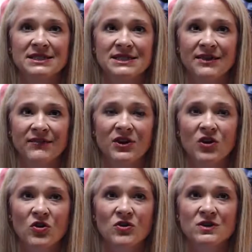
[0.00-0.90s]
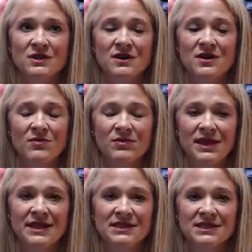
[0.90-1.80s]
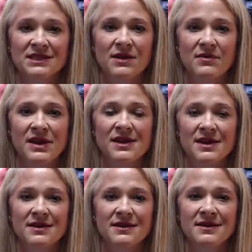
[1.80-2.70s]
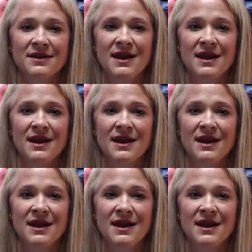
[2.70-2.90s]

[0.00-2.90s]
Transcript: difficult place to be in.